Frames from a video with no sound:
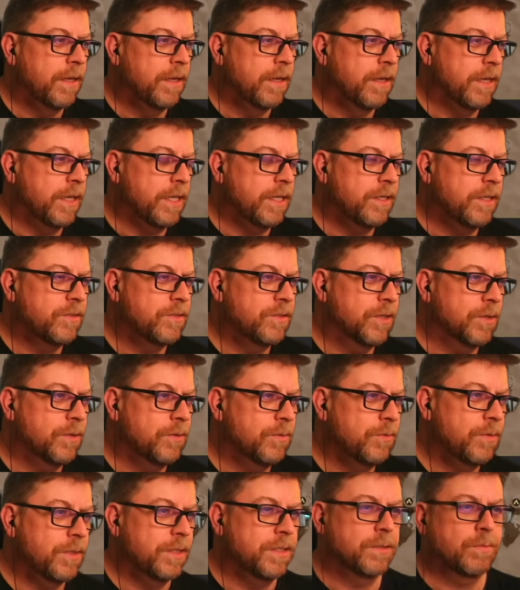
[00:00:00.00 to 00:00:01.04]
Each
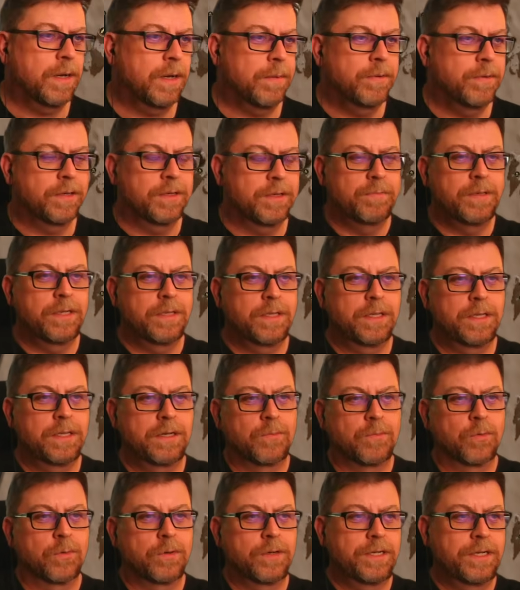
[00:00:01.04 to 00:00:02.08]
zone is probably going to be a little
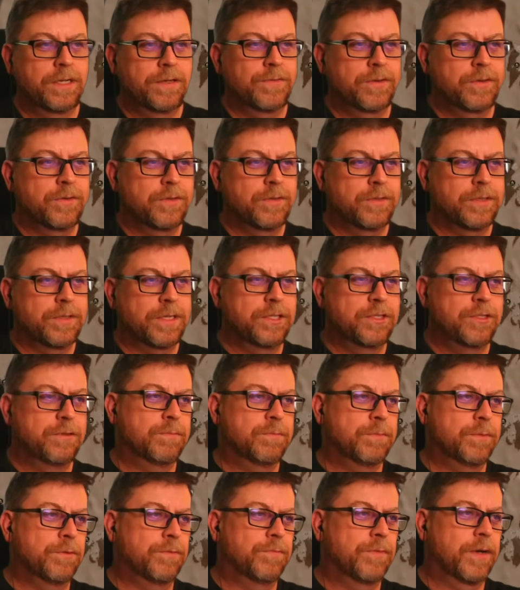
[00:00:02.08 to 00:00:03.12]
more difficult as you
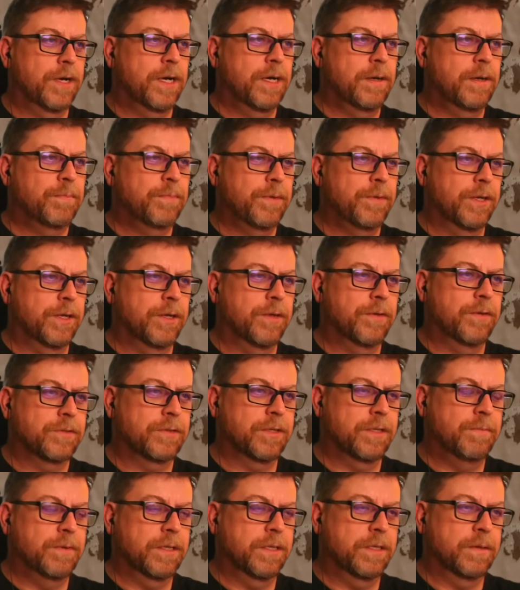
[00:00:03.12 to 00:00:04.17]
move up. It's
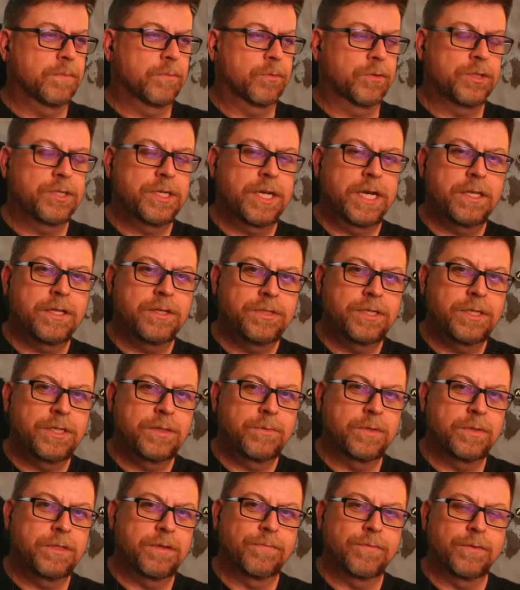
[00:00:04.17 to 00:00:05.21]
going to be a little more challenging
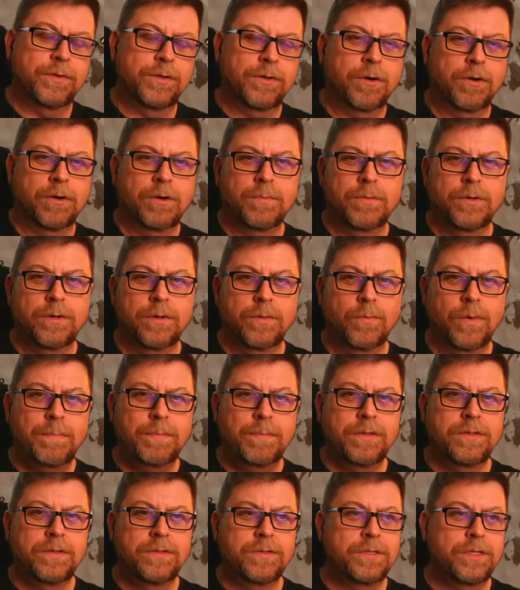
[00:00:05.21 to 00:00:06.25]
with different armor and
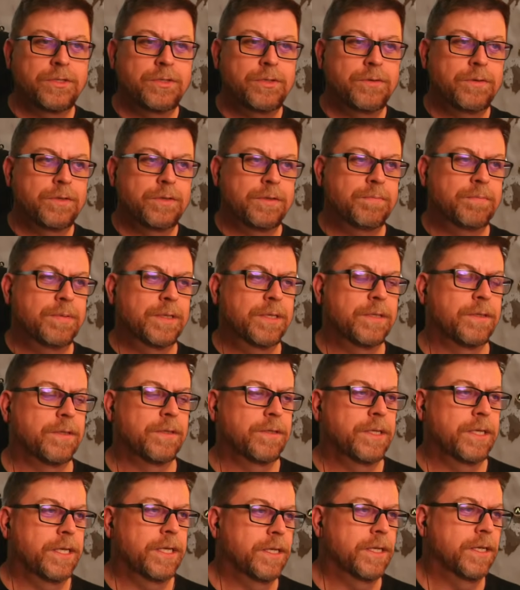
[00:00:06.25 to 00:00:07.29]
weapons that you can
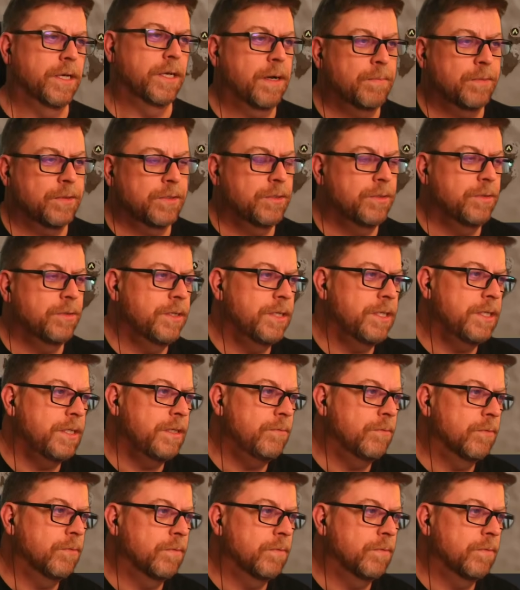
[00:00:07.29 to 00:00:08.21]
build, and opportunities